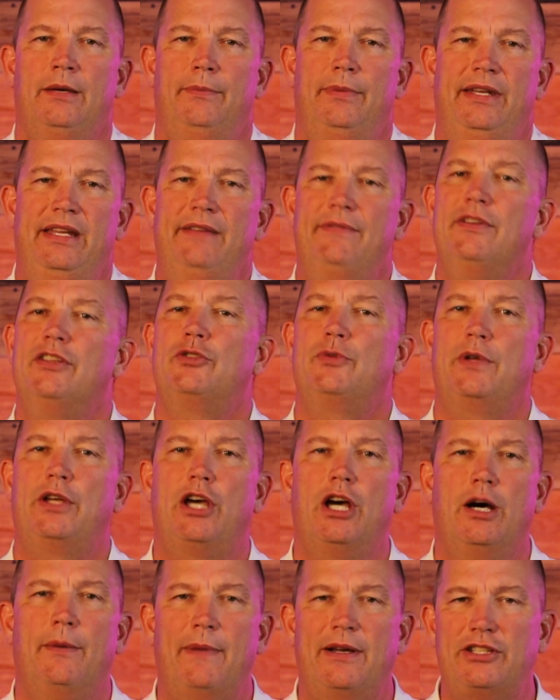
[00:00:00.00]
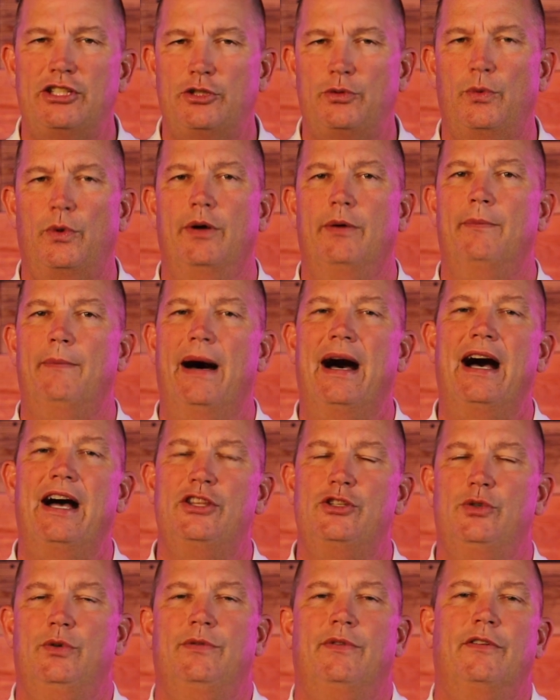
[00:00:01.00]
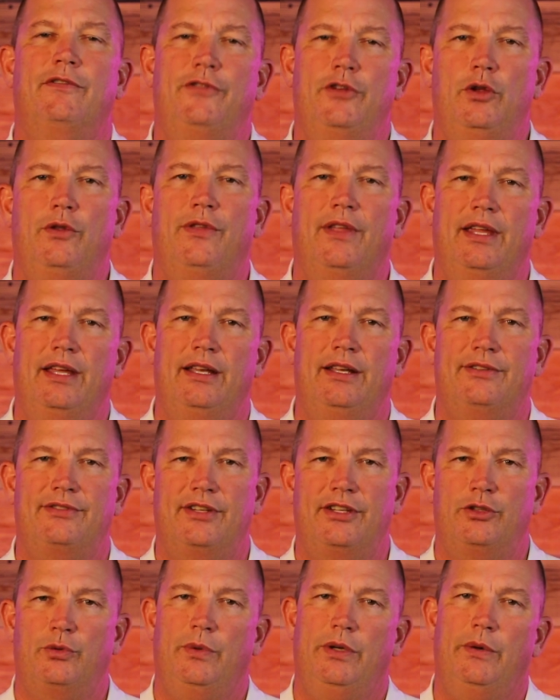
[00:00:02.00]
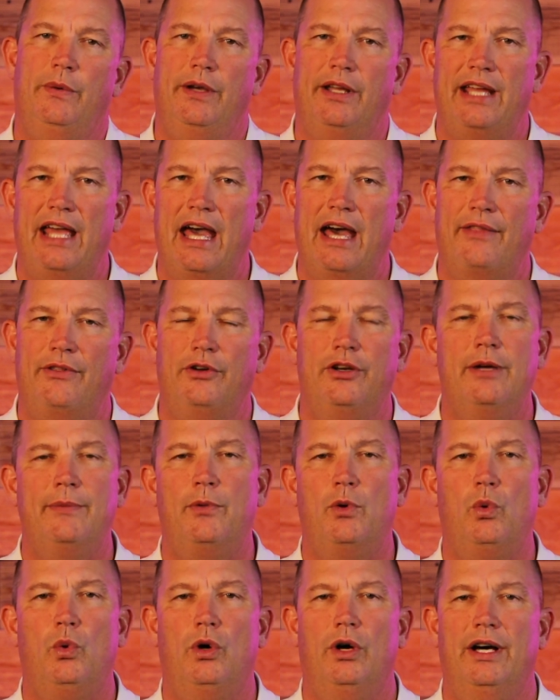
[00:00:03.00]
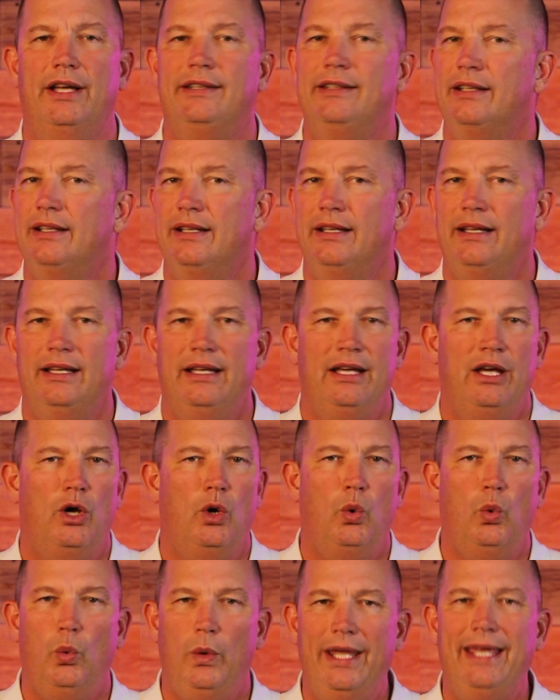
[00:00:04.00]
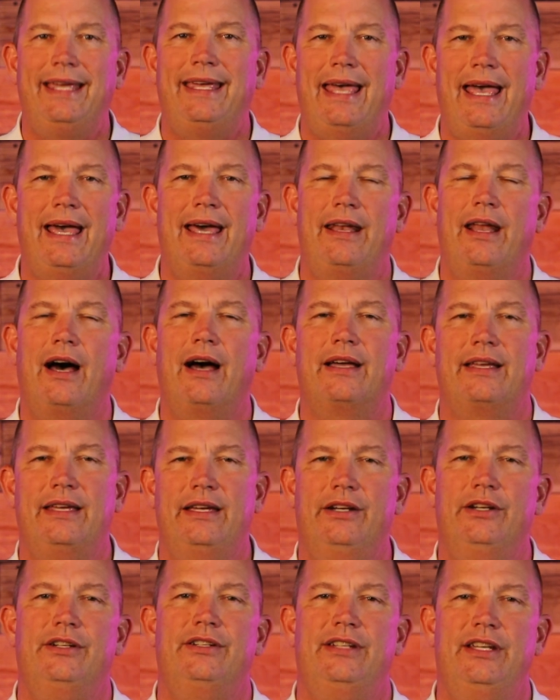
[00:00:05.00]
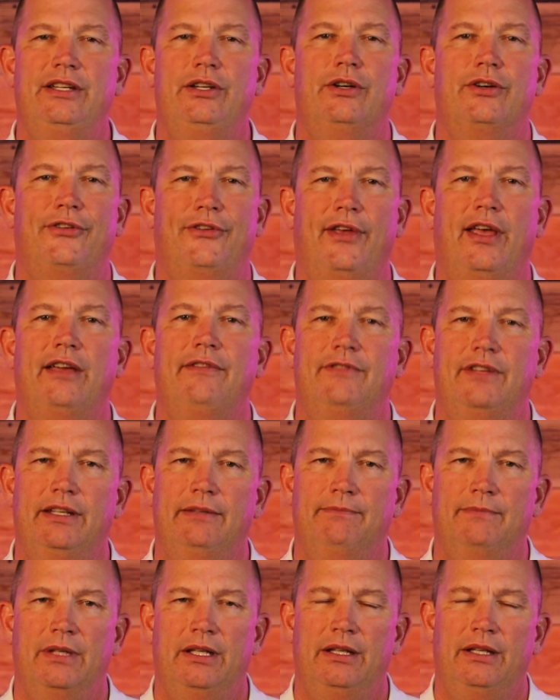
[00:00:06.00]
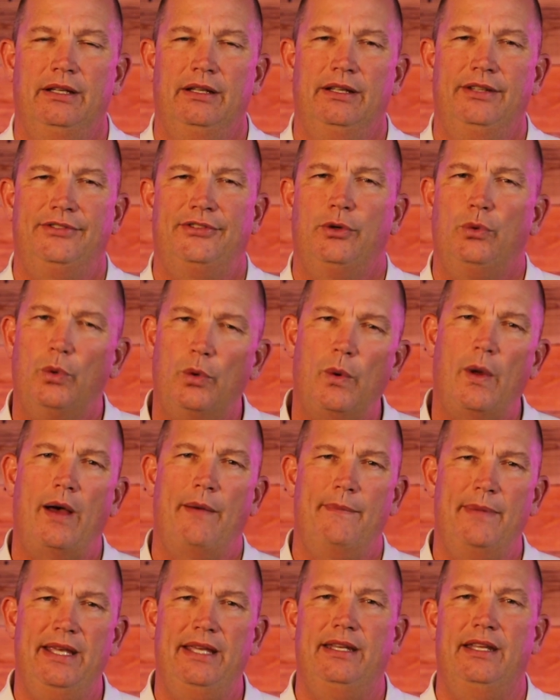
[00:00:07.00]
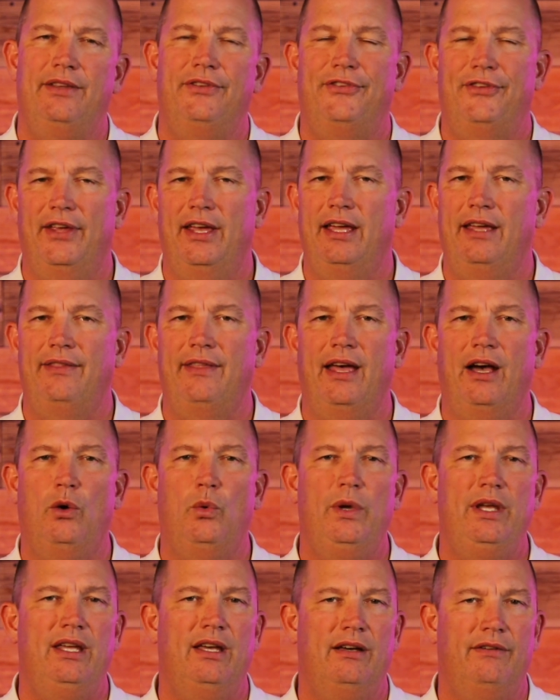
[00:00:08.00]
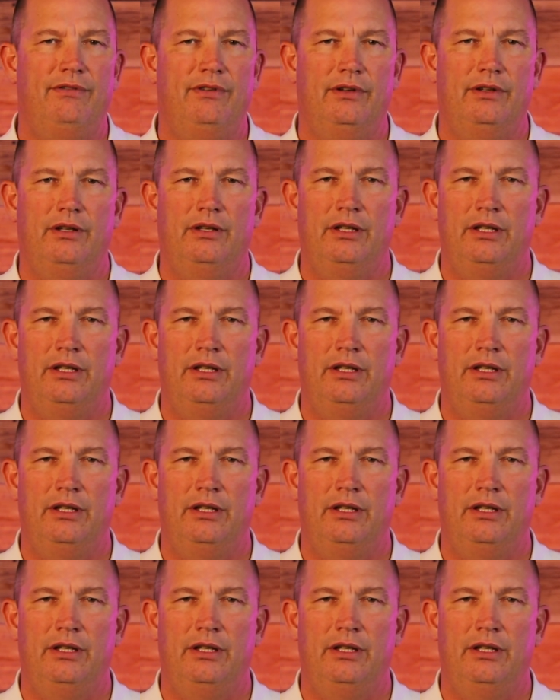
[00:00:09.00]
But even as we come, I just want to remind you of a few things as we regather. Number one, we cannot guarantee your safety. So, what do I mean in saying that? We have